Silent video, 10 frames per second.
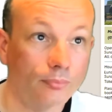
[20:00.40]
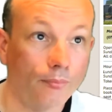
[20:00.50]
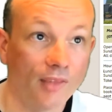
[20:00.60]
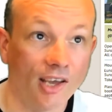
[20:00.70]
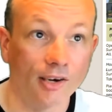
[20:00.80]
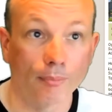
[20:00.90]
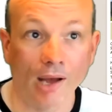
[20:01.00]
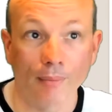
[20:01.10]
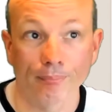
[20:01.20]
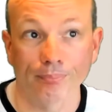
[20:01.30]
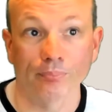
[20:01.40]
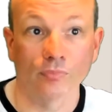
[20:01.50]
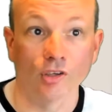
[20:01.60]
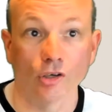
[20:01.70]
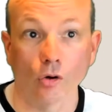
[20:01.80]
a map.
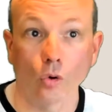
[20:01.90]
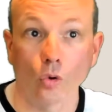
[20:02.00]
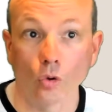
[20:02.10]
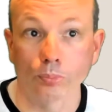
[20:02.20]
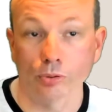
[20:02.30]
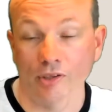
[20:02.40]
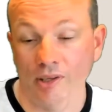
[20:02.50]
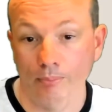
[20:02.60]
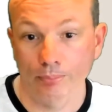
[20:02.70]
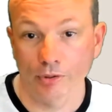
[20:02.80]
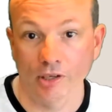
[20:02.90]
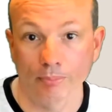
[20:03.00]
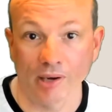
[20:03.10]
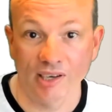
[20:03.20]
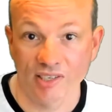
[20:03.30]
All pretty
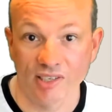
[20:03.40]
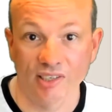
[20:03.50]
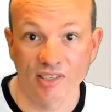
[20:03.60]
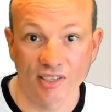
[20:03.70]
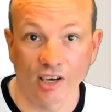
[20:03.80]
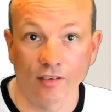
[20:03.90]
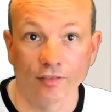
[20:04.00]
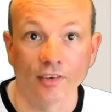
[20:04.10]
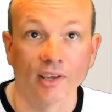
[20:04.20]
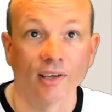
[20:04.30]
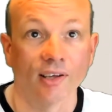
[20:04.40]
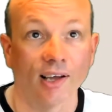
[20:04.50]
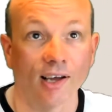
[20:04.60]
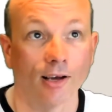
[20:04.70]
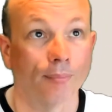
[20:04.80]
basic stuff.
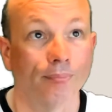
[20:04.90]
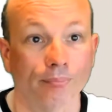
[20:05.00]
You